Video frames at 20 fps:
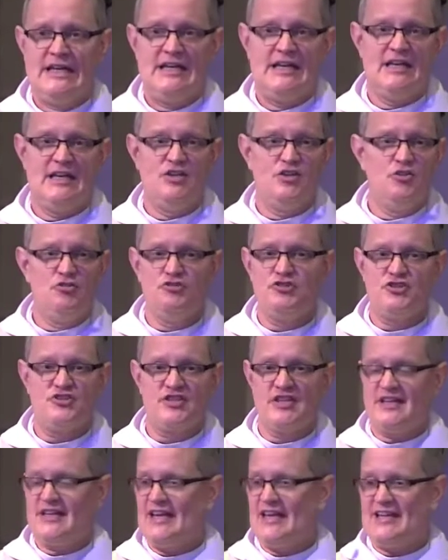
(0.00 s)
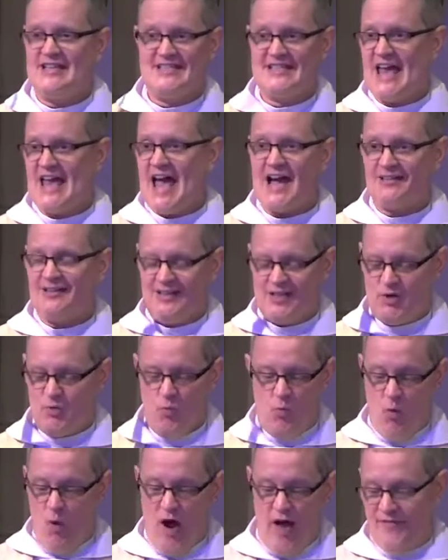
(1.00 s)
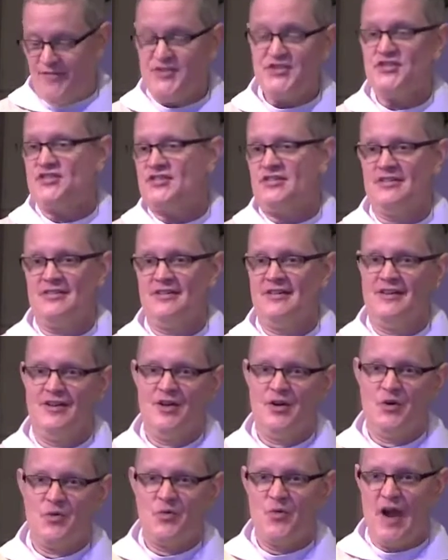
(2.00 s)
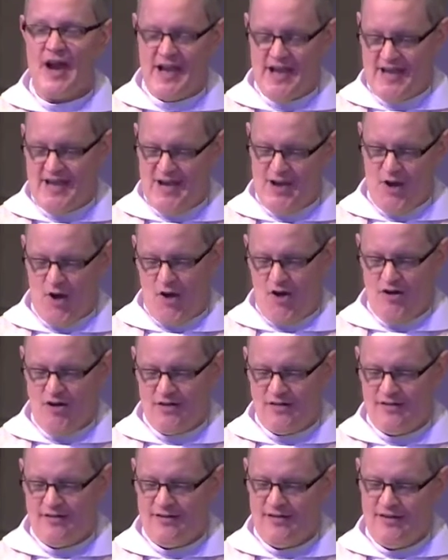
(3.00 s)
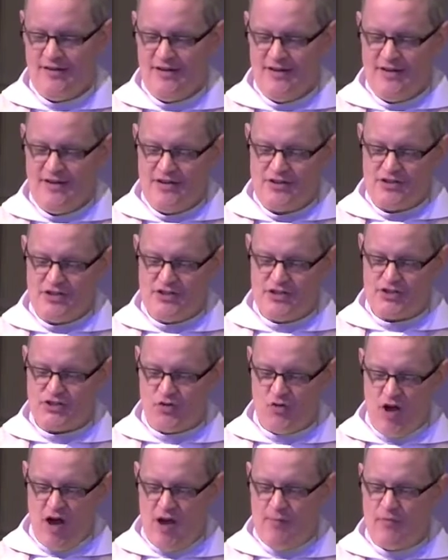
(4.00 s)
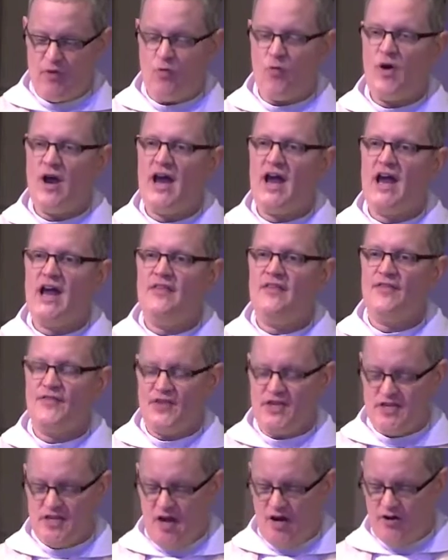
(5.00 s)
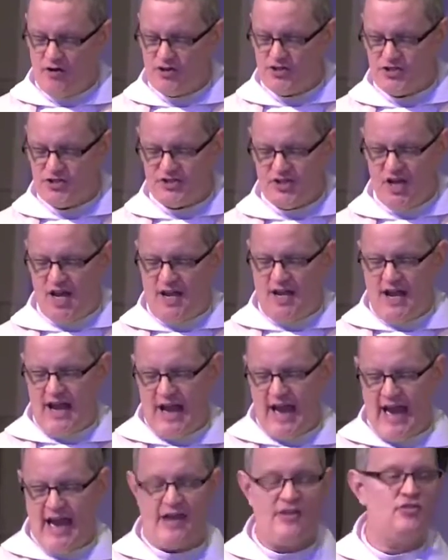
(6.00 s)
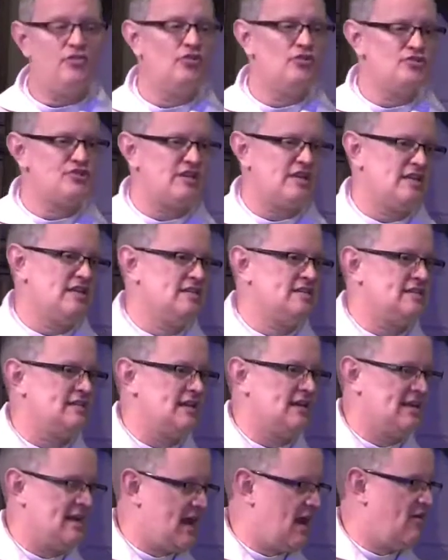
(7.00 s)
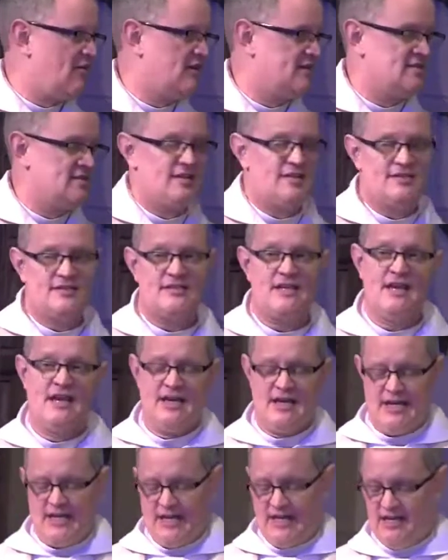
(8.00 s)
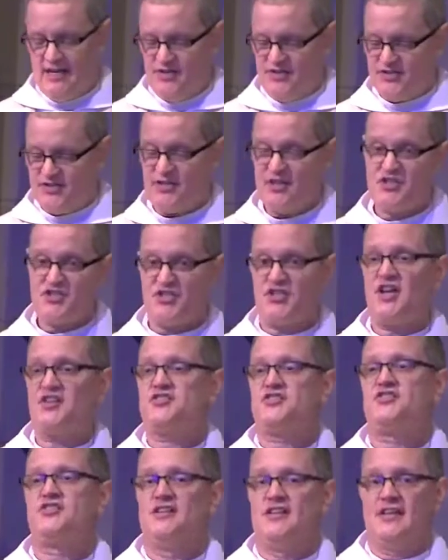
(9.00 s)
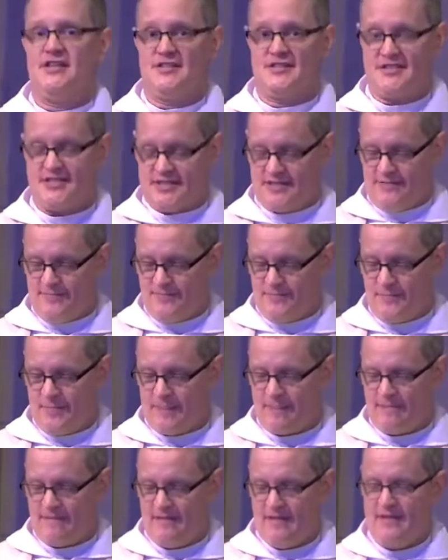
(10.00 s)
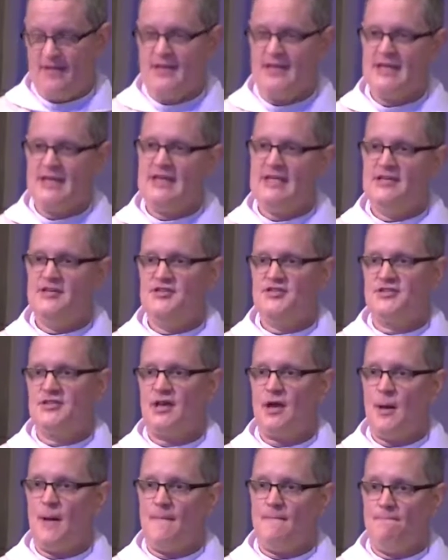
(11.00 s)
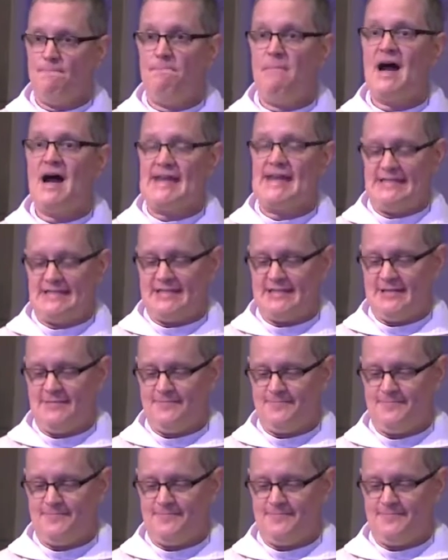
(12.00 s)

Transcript: He uses it exactly once, right here, to describe the way that the younger son handles his inheritance, his sustenance, his mite.